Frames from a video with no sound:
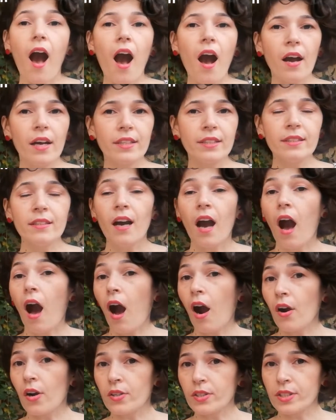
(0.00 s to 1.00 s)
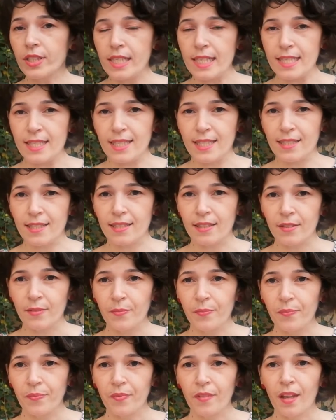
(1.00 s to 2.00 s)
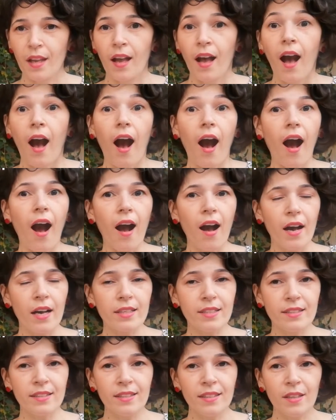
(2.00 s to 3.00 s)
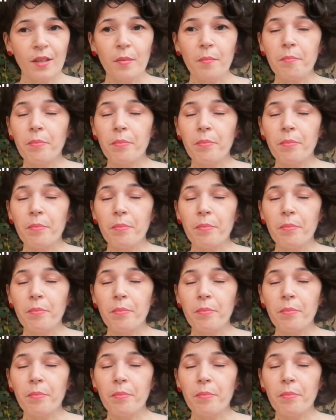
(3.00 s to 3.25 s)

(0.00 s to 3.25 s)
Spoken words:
An artist. An